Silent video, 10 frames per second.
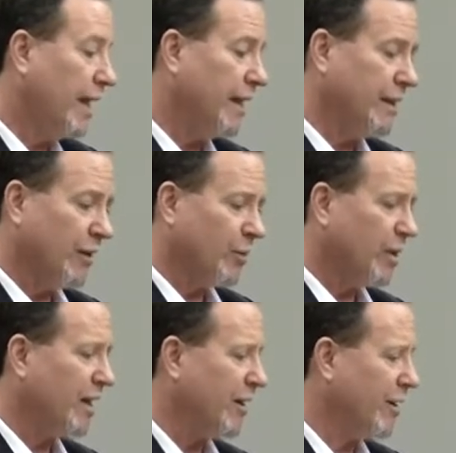And the other
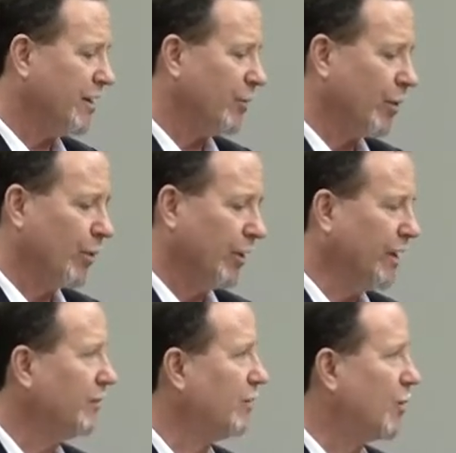big area that we're
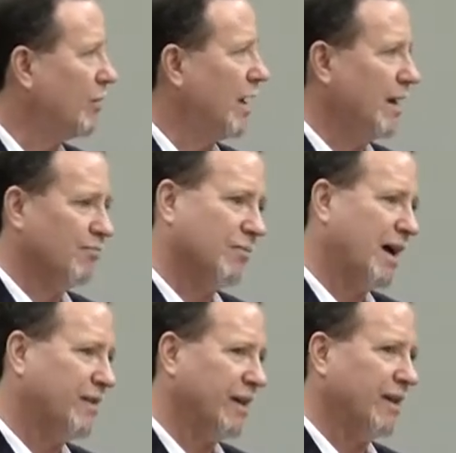really,
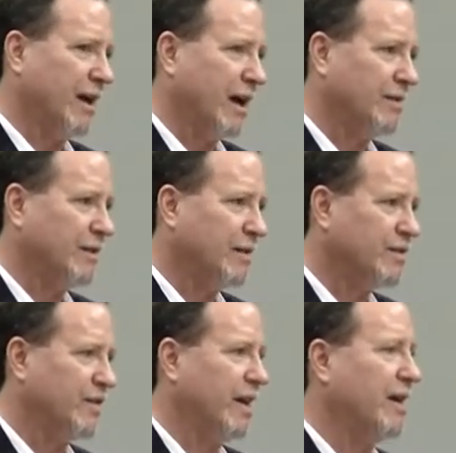I think, in
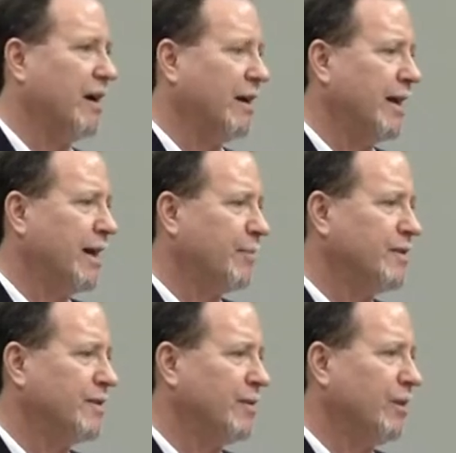sync on
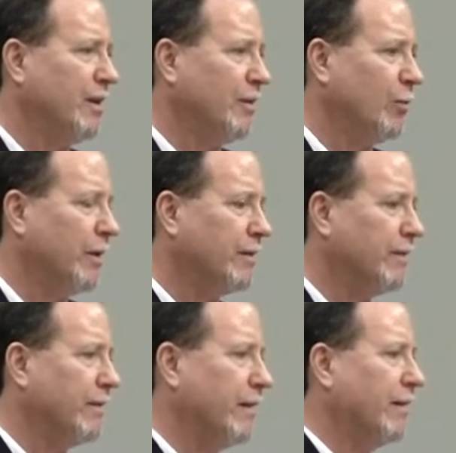happens to be with
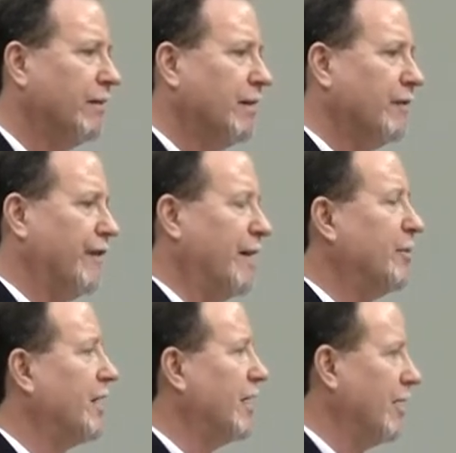
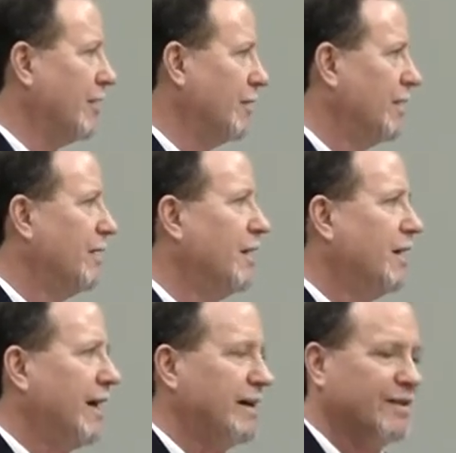family care
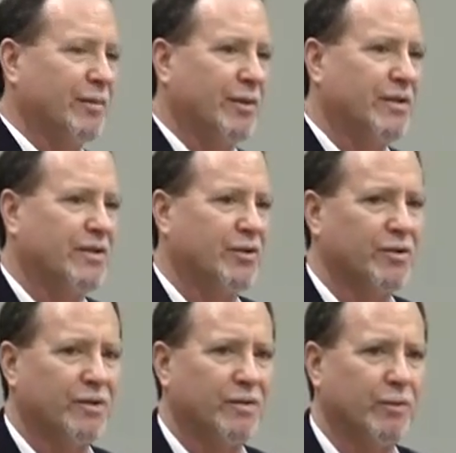and some of these
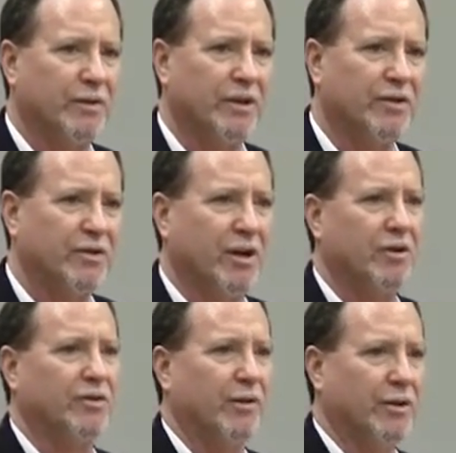issues with
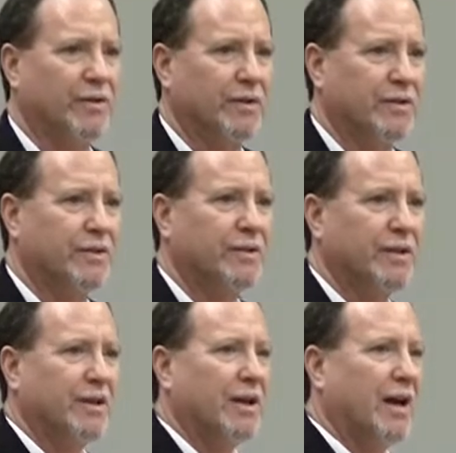discharge notices.
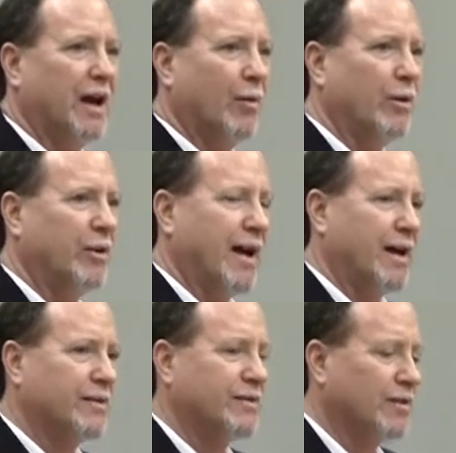When you
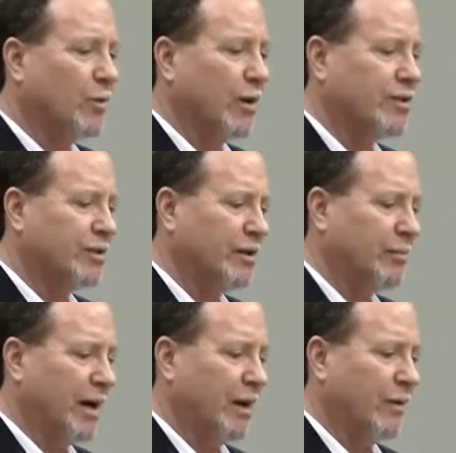ask the question
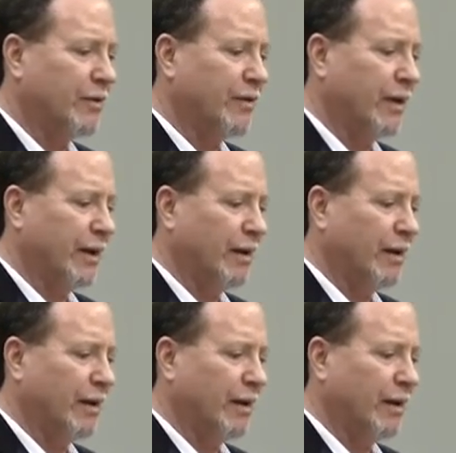about